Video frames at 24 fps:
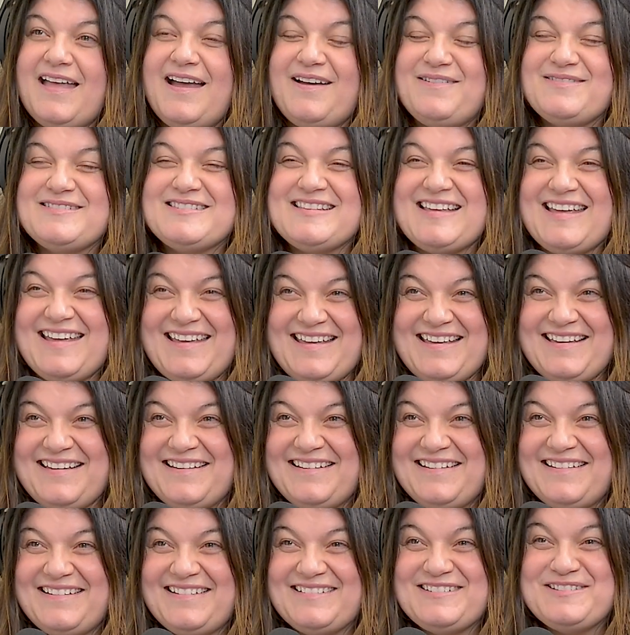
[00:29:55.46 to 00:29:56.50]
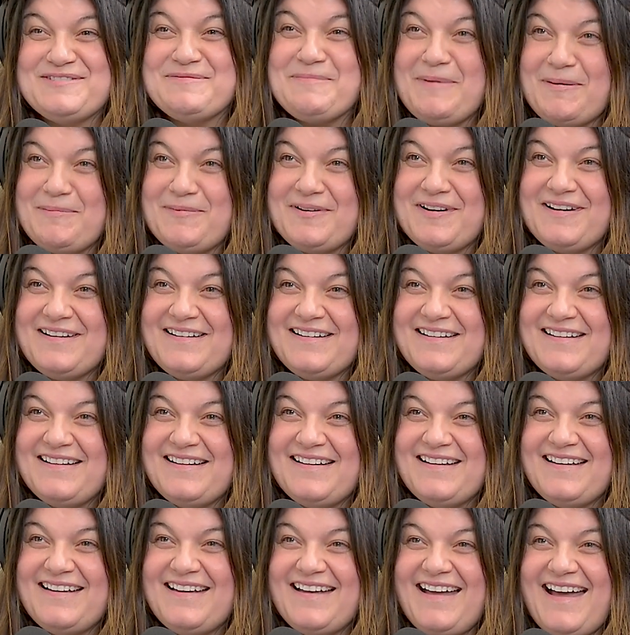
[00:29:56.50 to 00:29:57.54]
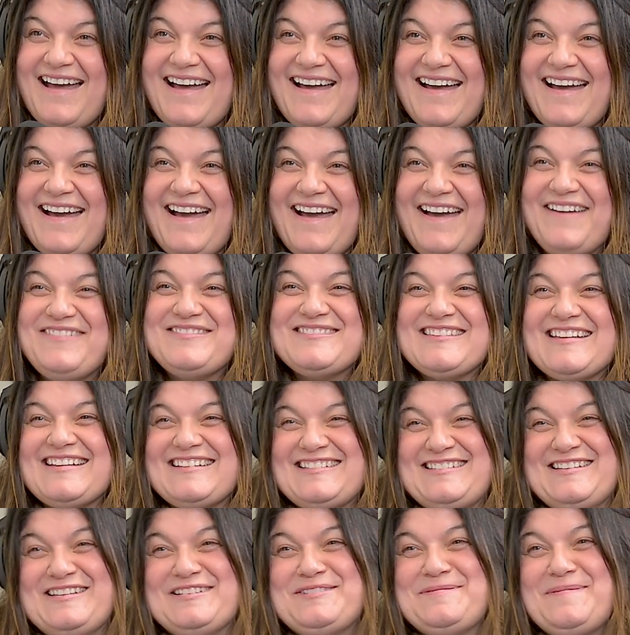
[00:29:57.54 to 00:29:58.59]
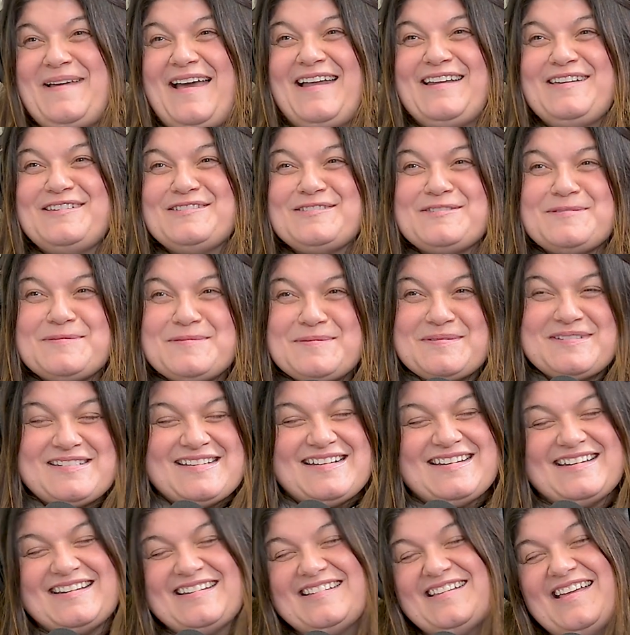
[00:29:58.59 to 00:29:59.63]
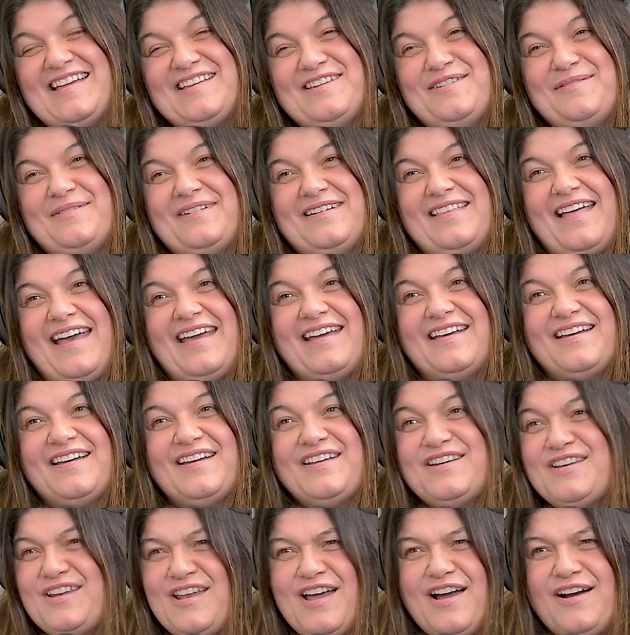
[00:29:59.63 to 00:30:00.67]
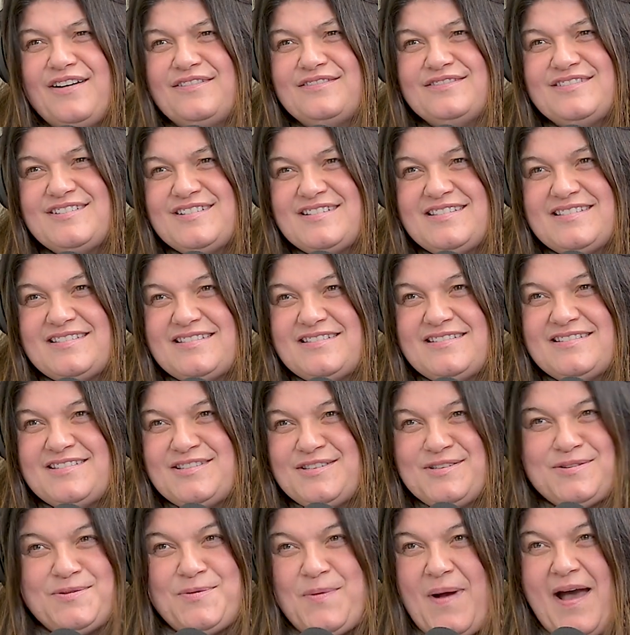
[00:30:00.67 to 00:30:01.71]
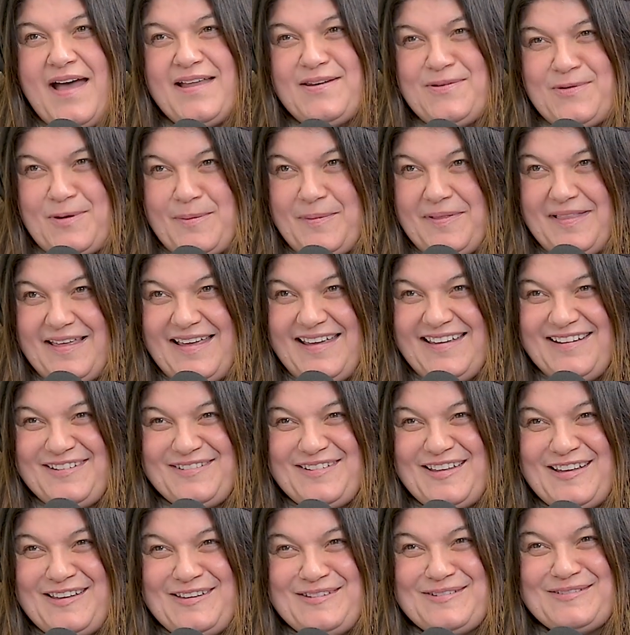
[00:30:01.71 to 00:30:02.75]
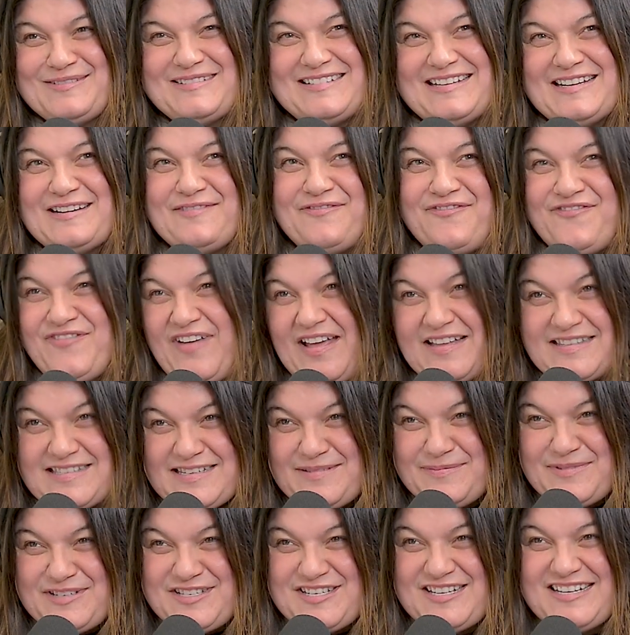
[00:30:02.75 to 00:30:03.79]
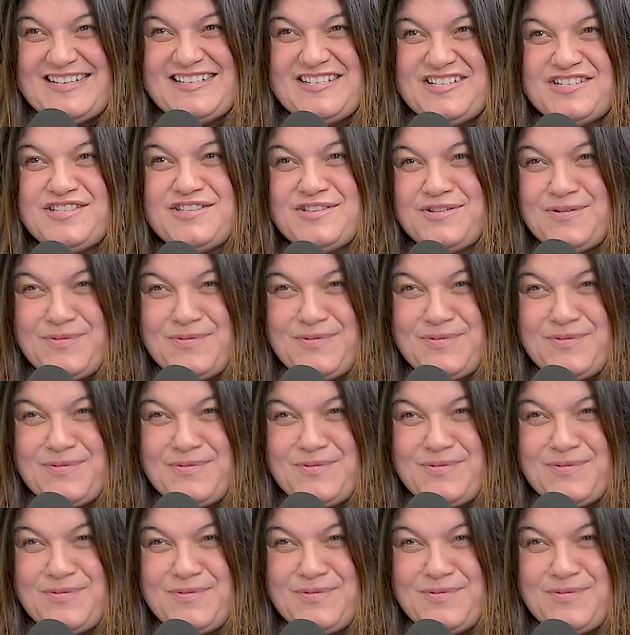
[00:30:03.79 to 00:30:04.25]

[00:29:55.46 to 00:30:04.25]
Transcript: I was like, "Do you remember?" Hey. I was like, "Teach me how to use this machine," and you were like, "No, just squat normally." You're like, "You don't need a fancy machine. Just right.